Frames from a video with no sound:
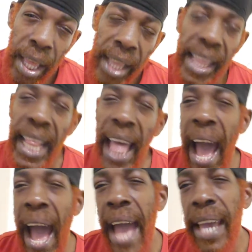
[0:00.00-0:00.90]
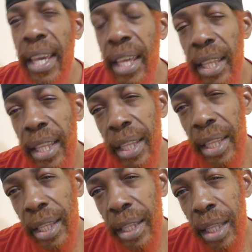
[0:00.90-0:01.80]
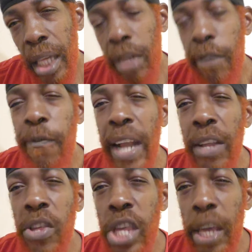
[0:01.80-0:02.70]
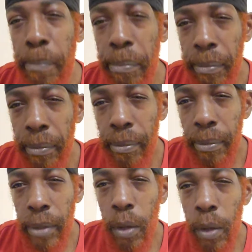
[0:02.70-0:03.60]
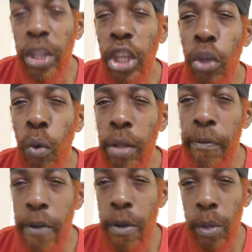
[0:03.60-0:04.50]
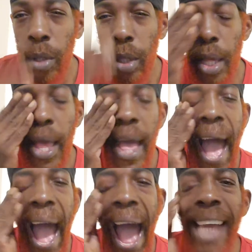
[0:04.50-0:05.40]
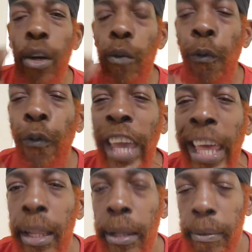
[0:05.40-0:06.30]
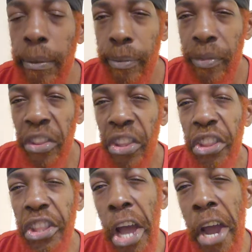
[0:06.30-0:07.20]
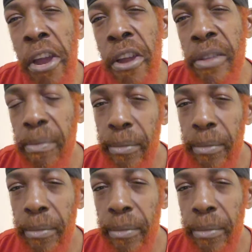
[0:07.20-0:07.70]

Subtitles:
that I could fellowship with the universe. I could feel the earth.